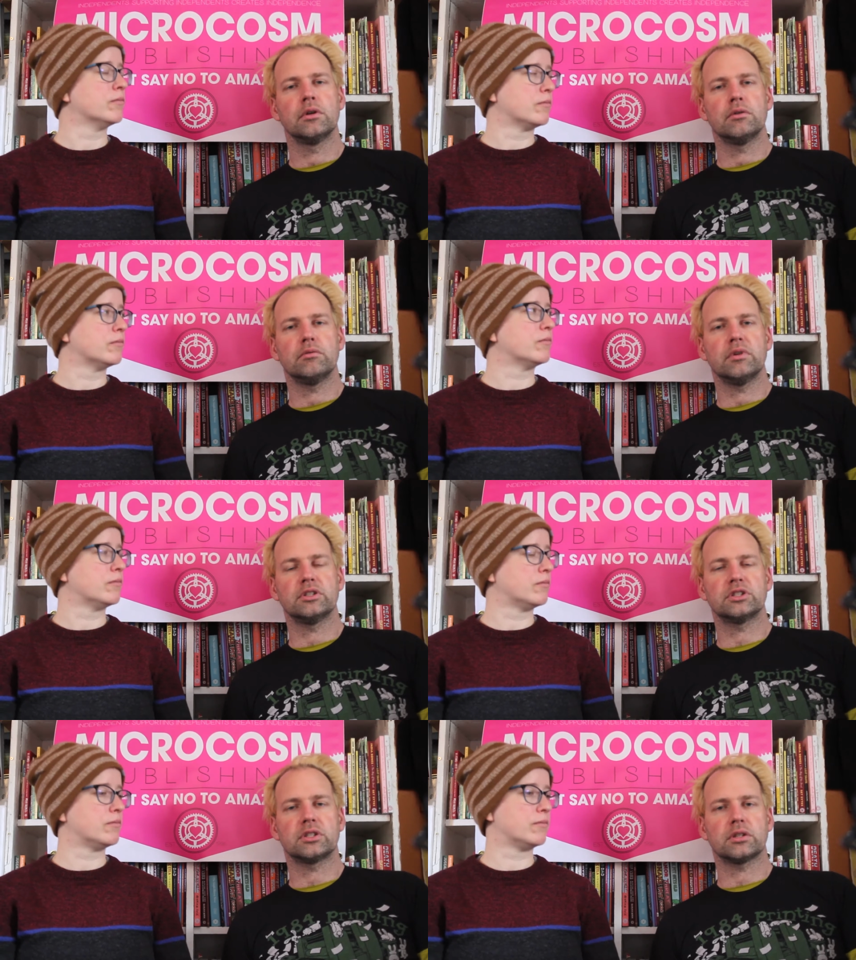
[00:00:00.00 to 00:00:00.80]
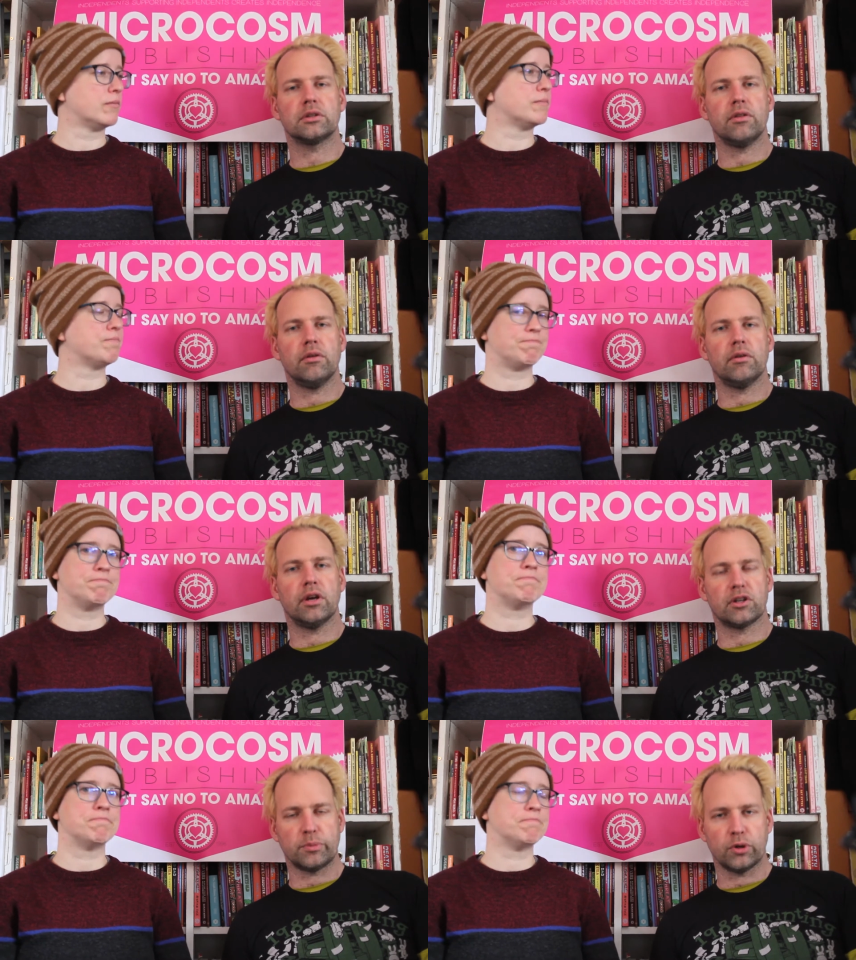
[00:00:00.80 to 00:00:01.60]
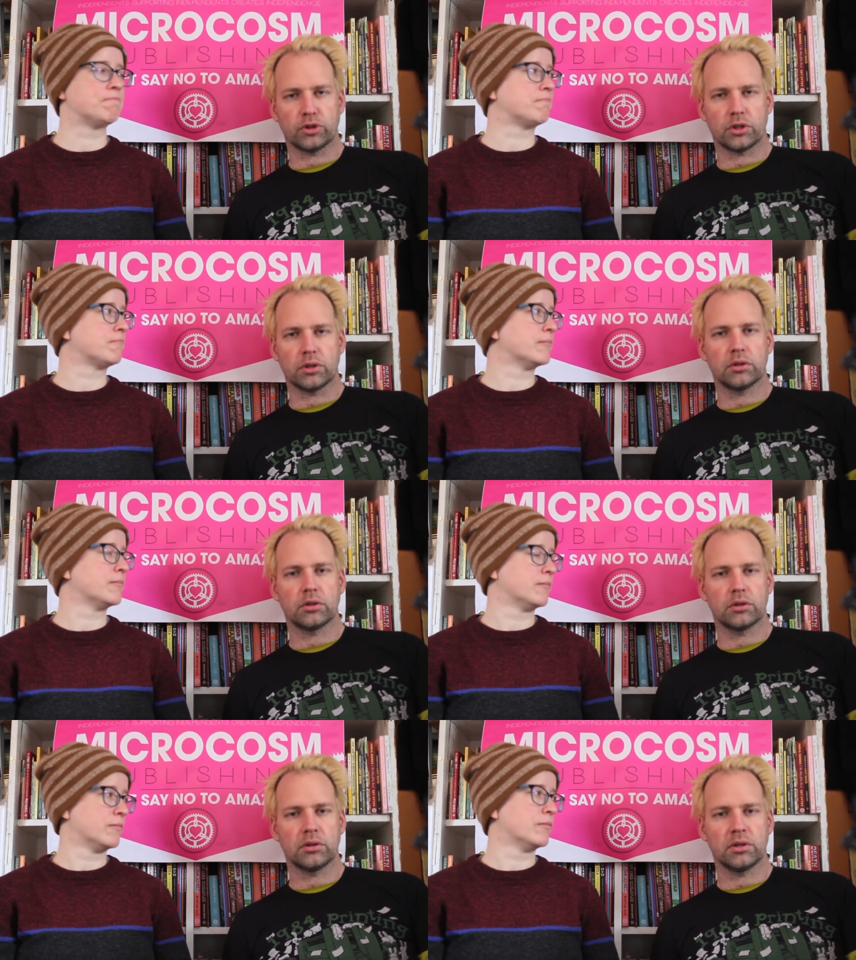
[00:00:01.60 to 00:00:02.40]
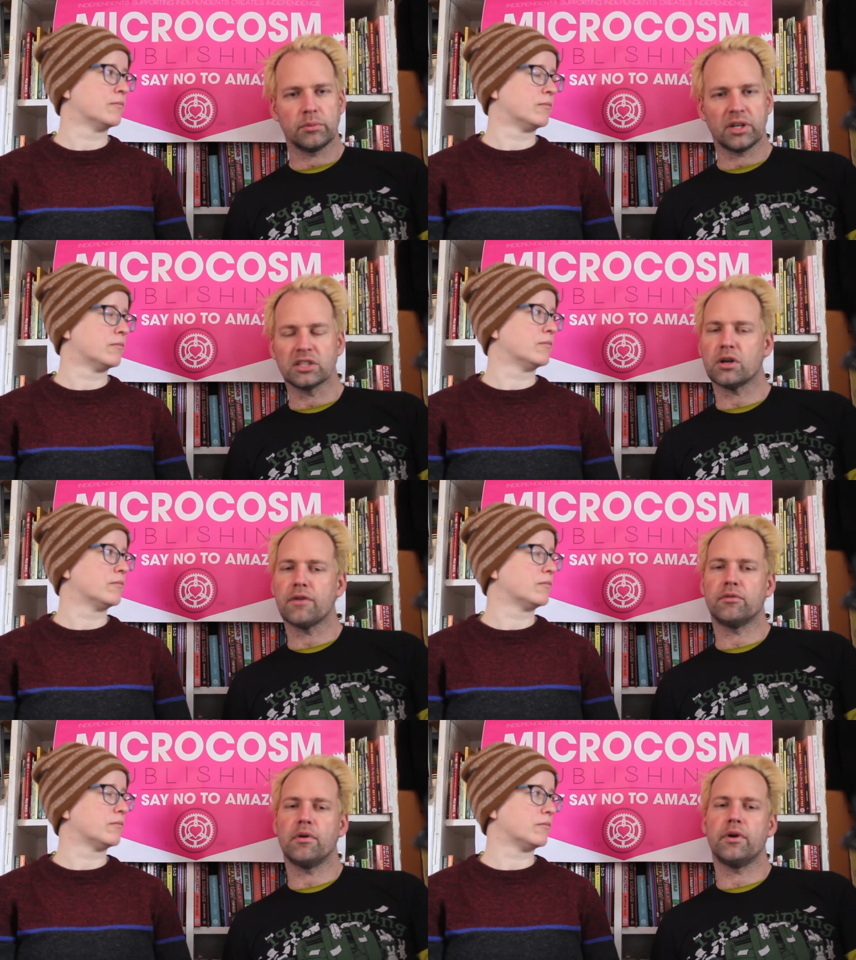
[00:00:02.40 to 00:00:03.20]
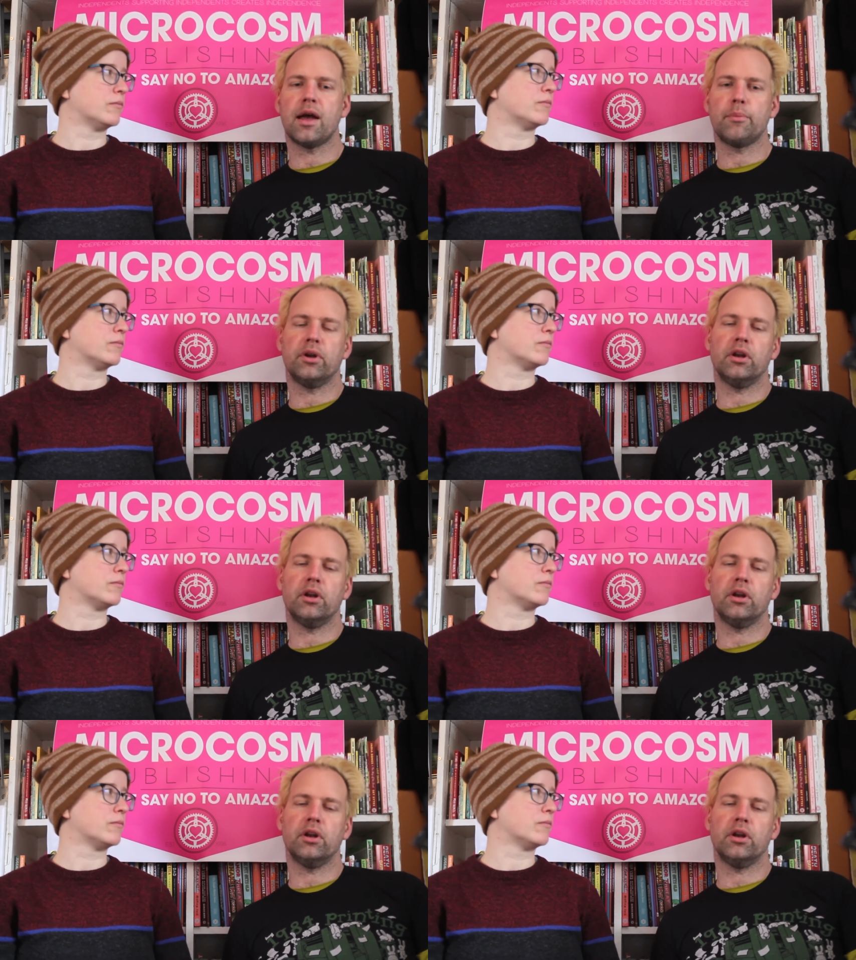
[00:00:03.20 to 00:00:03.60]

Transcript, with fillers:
Speaker 1: risk exposure, because often what would happen